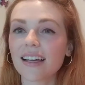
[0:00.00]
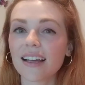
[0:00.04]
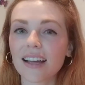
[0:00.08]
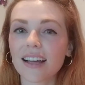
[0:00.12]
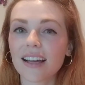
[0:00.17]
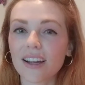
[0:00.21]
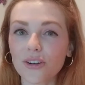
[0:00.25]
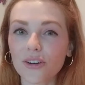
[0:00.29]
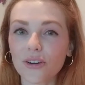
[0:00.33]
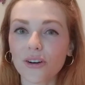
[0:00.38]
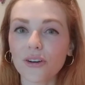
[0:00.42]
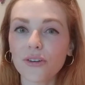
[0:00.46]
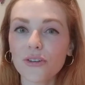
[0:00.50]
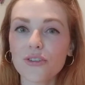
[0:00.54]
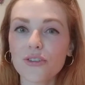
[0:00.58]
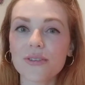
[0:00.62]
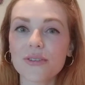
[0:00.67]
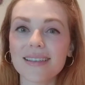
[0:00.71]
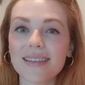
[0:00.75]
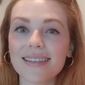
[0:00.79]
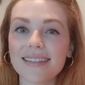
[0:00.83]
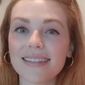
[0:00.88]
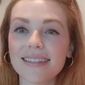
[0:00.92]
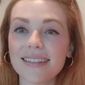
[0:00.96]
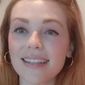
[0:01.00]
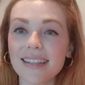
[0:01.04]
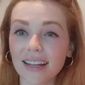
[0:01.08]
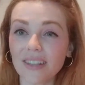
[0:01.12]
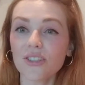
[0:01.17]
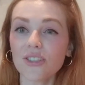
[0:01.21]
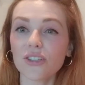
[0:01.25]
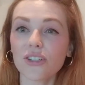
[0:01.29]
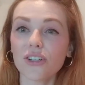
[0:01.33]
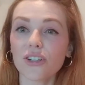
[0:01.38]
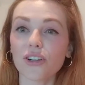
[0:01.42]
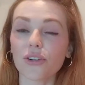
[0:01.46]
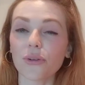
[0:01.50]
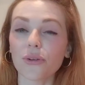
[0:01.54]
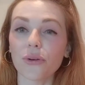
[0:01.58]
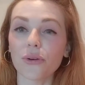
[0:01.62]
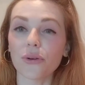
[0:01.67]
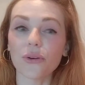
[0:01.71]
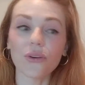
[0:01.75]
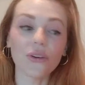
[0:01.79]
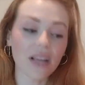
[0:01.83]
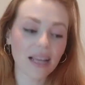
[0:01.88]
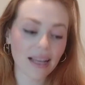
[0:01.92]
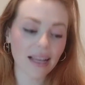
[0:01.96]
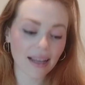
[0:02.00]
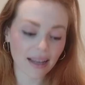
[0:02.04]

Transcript: A girl uses denture glue